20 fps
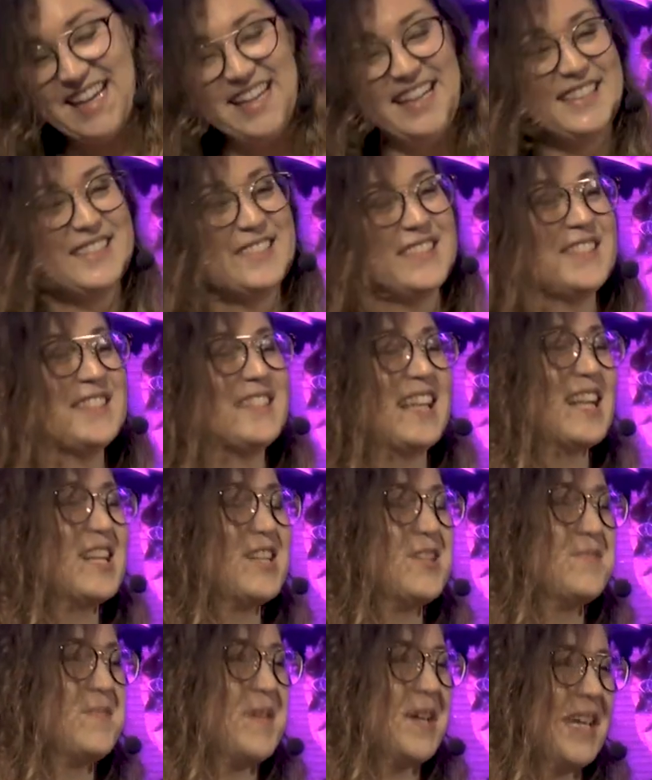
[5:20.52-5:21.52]
It's the
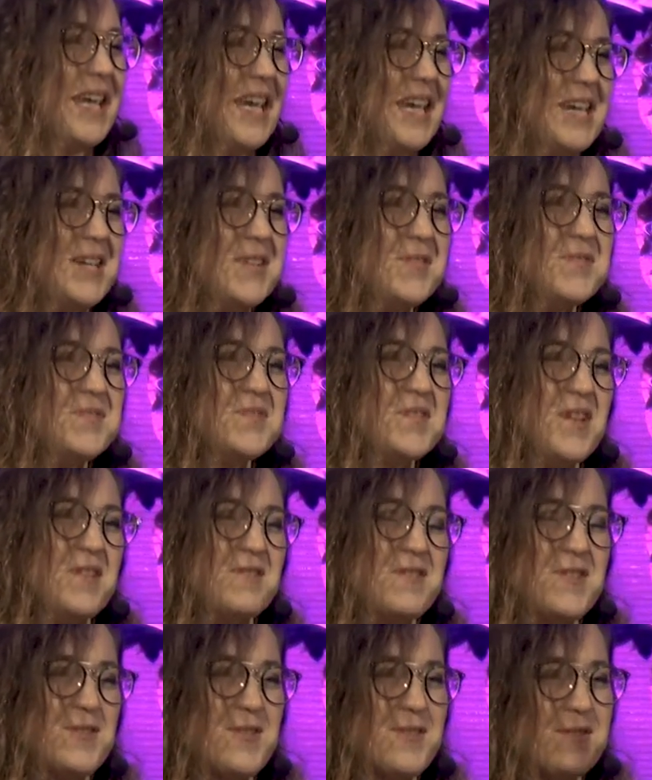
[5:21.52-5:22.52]
second Monday
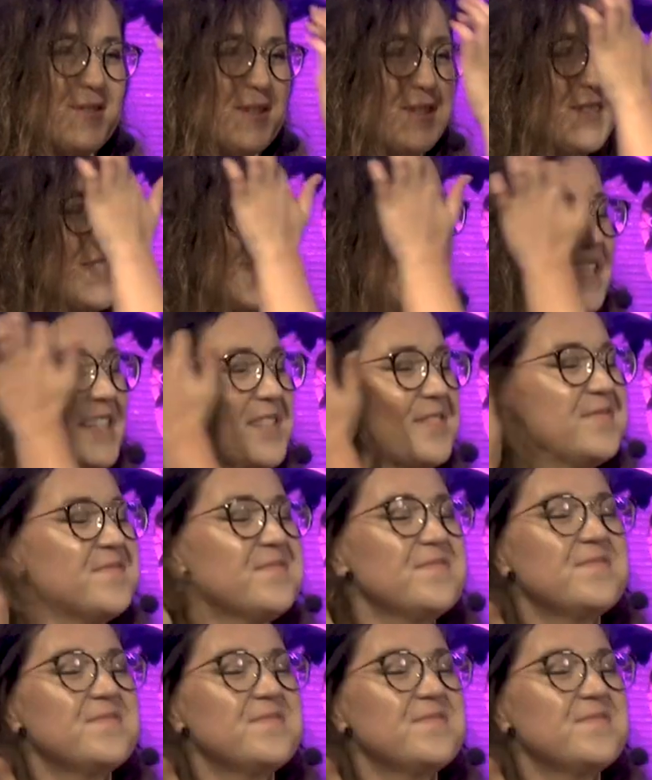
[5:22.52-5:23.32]
of university.